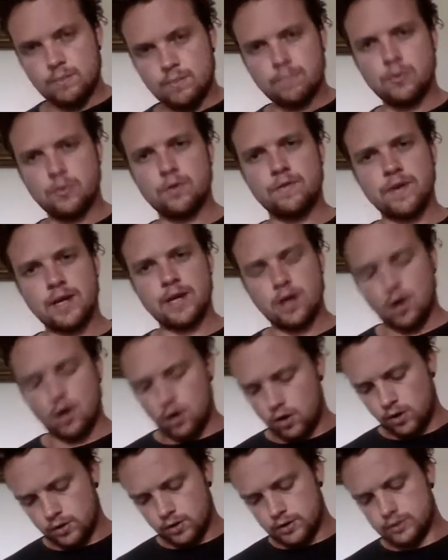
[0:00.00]
Moving
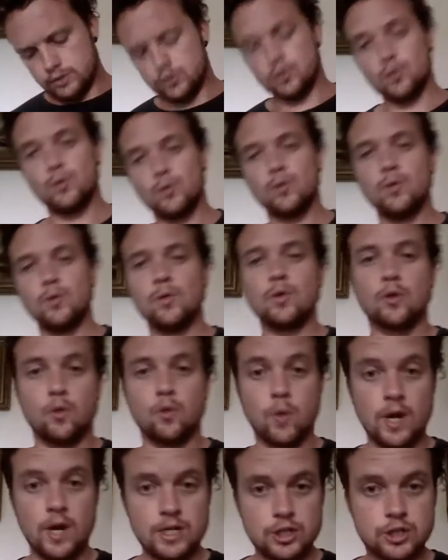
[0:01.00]
on to
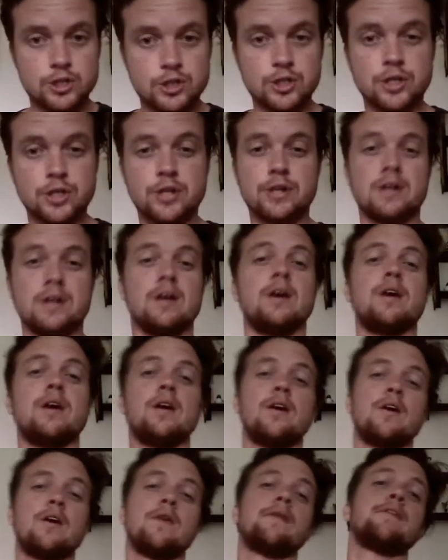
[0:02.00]
question
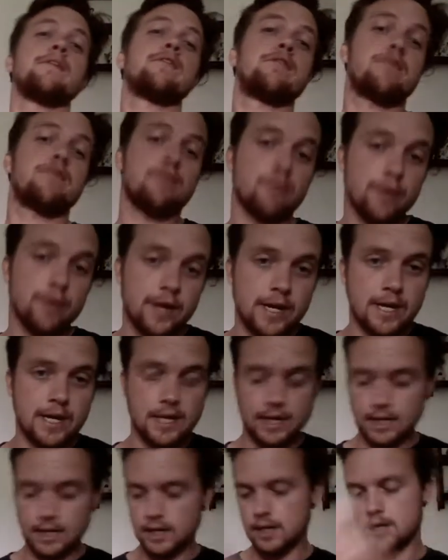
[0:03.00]

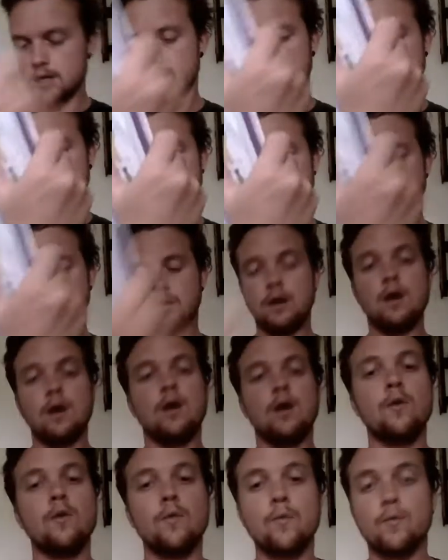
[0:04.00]
3.
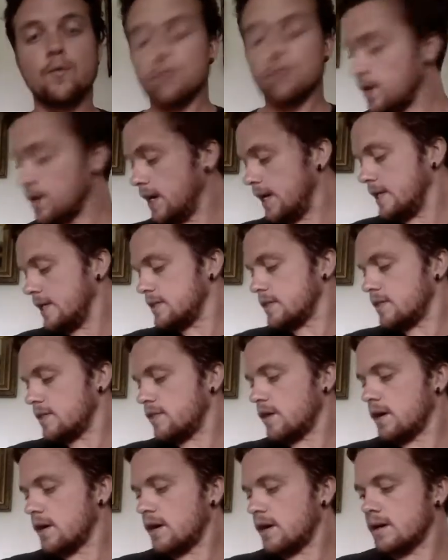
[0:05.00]
Read
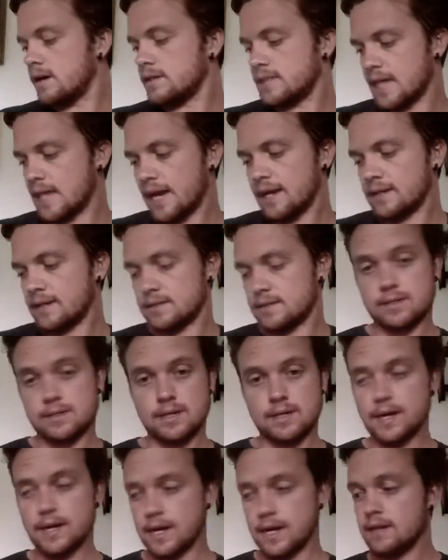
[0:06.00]
the text
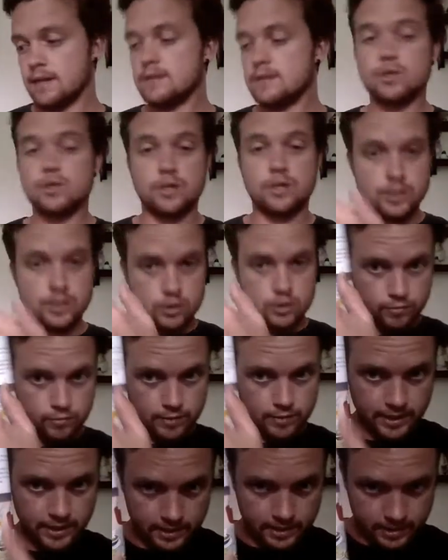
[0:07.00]
again. So you need to
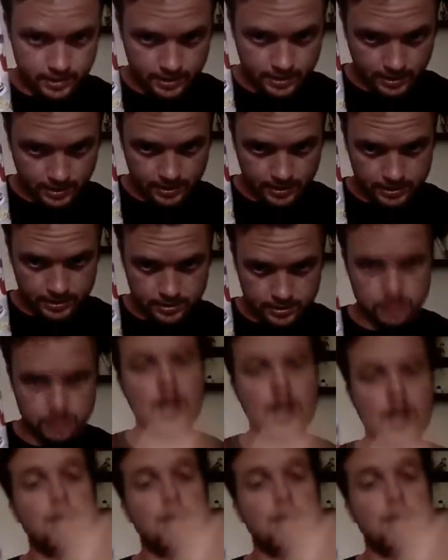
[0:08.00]
read these